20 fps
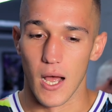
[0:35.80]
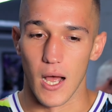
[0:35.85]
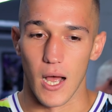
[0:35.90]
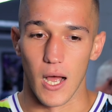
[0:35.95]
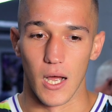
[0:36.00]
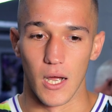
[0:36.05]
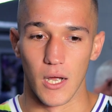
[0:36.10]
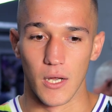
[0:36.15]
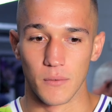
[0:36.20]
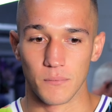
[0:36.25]

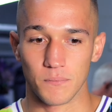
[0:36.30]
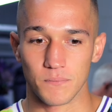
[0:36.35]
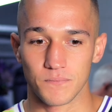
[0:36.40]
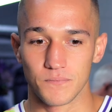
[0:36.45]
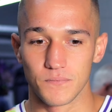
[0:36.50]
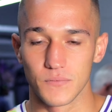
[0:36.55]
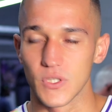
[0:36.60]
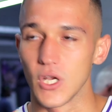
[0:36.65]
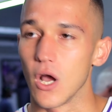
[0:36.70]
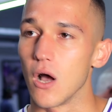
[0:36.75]

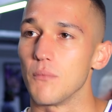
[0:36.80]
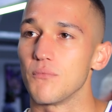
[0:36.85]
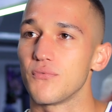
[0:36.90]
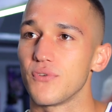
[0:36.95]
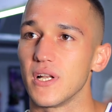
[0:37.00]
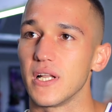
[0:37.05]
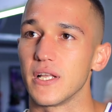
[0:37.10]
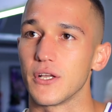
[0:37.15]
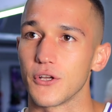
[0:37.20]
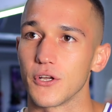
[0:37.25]
I'm
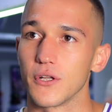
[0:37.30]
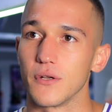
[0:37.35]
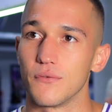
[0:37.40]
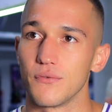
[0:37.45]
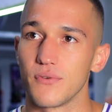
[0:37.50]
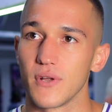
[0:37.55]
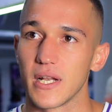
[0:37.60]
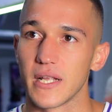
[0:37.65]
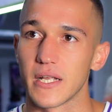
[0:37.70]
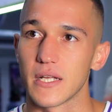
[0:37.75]
feeling good,
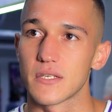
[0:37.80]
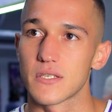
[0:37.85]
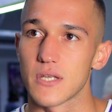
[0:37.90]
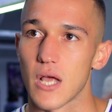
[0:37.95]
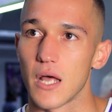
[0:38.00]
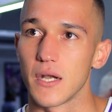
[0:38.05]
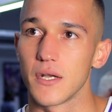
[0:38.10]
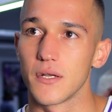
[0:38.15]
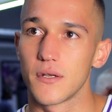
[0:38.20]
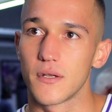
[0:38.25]
feeling
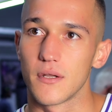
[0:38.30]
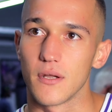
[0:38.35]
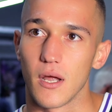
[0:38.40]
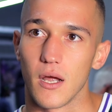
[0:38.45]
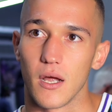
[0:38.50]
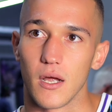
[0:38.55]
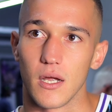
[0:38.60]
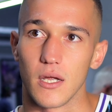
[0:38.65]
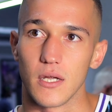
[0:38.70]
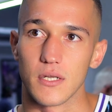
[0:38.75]
excited.
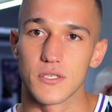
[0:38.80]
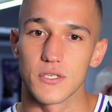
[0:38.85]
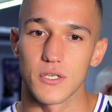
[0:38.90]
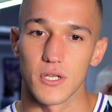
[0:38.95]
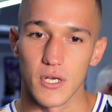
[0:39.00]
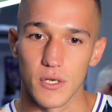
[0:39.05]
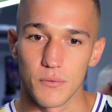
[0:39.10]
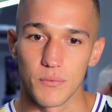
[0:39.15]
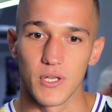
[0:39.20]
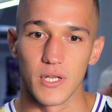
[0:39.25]
It's
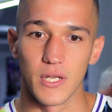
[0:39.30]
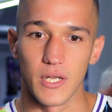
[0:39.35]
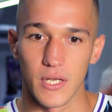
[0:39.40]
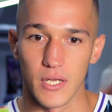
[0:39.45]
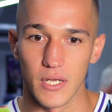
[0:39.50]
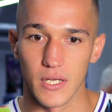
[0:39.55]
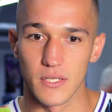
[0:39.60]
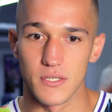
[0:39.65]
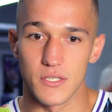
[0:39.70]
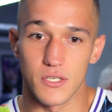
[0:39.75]
gonna
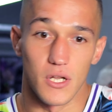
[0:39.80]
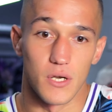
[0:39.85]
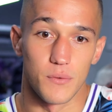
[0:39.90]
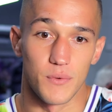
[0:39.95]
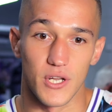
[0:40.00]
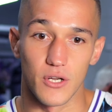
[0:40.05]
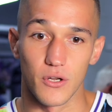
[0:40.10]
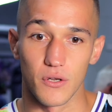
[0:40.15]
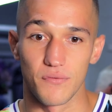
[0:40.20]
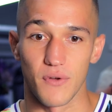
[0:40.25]
be
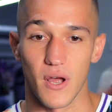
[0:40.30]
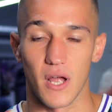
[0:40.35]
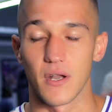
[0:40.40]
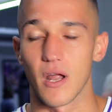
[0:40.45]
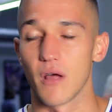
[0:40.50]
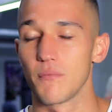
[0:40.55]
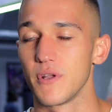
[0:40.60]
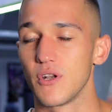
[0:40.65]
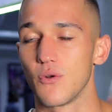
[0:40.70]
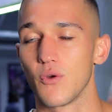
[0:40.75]
a good fight.
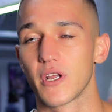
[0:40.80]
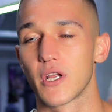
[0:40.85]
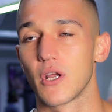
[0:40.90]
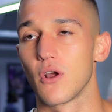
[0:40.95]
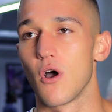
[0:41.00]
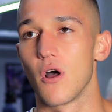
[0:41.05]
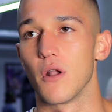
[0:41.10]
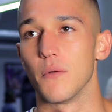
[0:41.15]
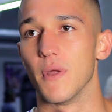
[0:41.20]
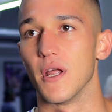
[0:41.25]
I've been working
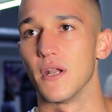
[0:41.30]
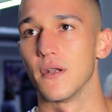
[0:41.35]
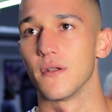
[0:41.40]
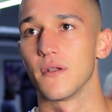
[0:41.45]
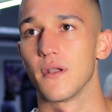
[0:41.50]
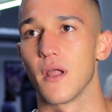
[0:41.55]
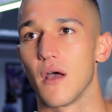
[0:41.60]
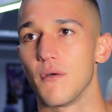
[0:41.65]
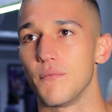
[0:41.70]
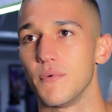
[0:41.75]
hard, man.
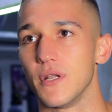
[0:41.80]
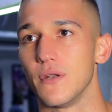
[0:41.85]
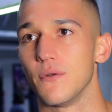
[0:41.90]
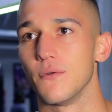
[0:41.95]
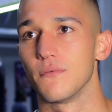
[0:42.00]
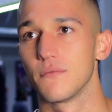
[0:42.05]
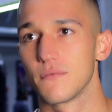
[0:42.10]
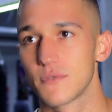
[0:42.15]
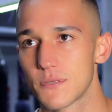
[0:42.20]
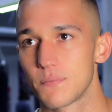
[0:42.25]

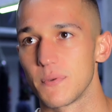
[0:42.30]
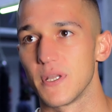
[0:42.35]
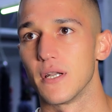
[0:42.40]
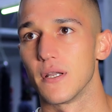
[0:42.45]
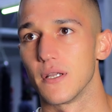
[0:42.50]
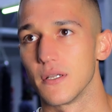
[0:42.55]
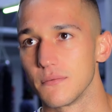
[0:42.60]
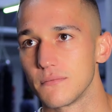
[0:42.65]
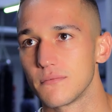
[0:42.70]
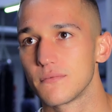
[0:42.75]
It's been
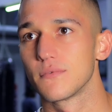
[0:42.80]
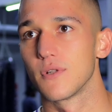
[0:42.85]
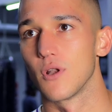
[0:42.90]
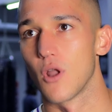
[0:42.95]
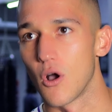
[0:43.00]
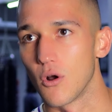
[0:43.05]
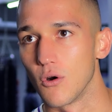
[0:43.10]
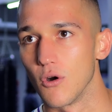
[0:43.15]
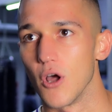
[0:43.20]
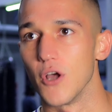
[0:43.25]
a
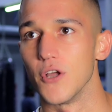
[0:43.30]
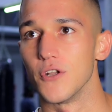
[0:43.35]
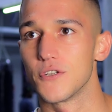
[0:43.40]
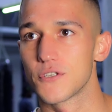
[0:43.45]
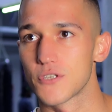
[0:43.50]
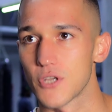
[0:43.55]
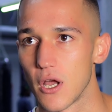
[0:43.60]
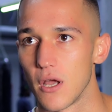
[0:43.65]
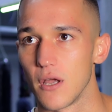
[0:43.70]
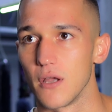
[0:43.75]
long road,
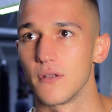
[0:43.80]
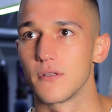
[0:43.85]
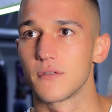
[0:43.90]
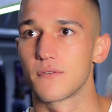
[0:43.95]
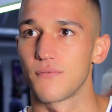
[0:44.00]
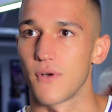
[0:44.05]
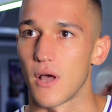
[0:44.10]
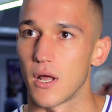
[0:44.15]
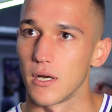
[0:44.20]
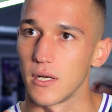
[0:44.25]
so
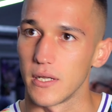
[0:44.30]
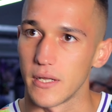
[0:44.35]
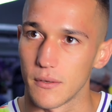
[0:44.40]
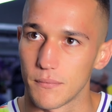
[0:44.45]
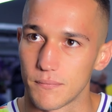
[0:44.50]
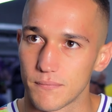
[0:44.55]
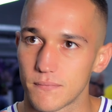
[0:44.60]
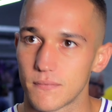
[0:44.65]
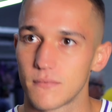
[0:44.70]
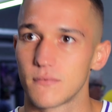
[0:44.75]
finally I
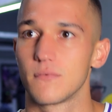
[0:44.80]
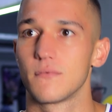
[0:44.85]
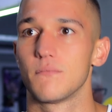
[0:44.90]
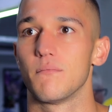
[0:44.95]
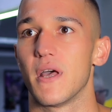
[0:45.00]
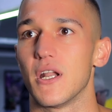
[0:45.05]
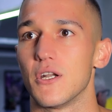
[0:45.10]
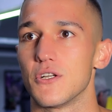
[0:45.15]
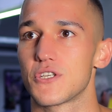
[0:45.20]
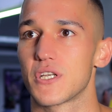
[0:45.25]

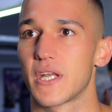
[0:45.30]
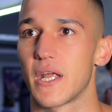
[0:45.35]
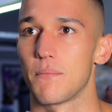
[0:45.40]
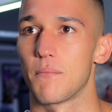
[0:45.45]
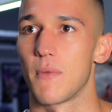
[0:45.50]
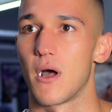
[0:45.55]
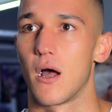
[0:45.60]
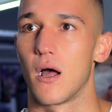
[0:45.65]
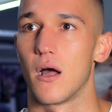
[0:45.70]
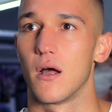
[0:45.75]
managed to get
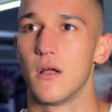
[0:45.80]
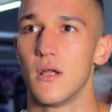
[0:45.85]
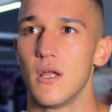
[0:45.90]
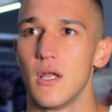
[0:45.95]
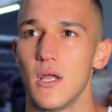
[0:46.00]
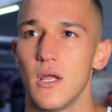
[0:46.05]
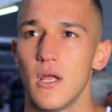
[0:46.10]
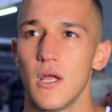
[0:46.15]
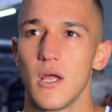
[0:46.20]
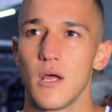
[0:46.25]

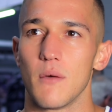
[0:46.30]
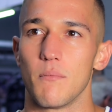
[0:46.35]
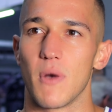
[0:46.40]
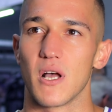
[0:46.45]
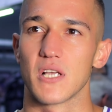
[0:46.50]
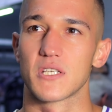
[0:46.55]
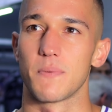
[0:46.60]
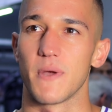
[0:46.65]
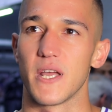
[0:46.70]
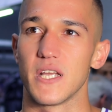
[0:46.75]

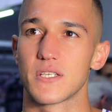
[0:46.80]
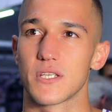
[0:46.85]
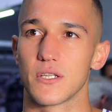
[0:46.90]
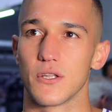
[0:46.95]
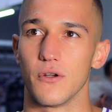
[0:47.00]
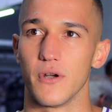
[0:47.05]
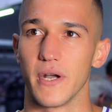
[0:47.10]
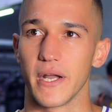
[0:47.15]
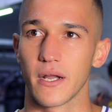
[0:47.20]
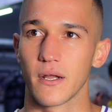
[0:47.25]
my space in
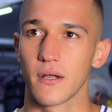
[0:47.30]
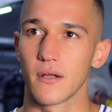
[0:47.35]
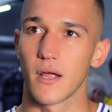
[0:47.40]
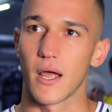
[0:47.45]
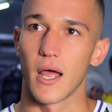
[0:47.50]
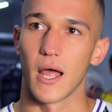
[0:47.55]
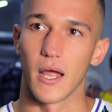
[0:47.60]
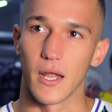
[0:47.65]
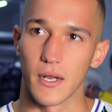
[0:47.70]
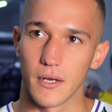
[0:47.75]
the ring,
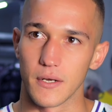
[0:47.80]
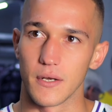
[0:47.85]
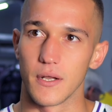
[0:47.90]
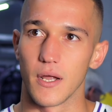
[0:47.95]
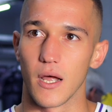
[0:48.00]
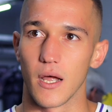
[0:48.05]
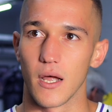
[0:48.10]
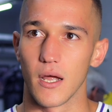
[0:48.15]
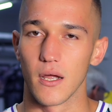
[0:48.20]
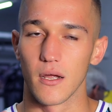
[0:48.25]
and
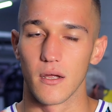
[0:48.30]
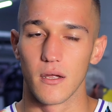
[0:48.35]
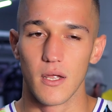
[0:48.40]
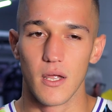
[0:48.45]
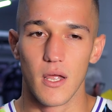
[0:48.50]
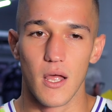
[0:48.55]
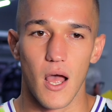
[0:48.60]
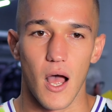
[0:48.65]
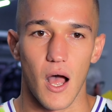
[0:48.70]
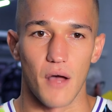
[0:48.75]

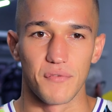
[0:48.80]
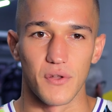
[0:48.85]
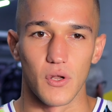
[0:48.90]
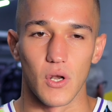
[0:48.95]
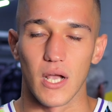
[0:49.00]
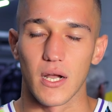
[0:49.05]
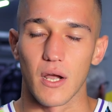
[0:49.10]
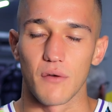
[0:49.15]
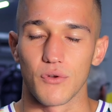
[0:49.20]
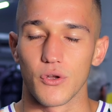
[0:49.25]
I feel
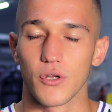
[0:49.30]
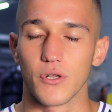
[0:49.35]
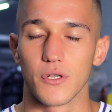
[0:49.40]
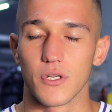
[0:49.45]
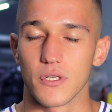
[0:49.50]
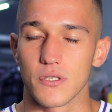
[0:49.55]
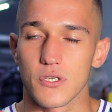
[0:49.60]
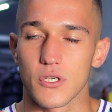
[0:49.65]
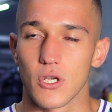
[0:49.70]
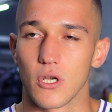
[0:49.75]
like I've earned
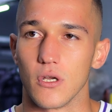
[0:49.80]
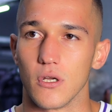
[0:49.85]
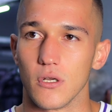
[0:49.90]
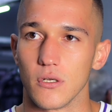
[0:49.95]
it. So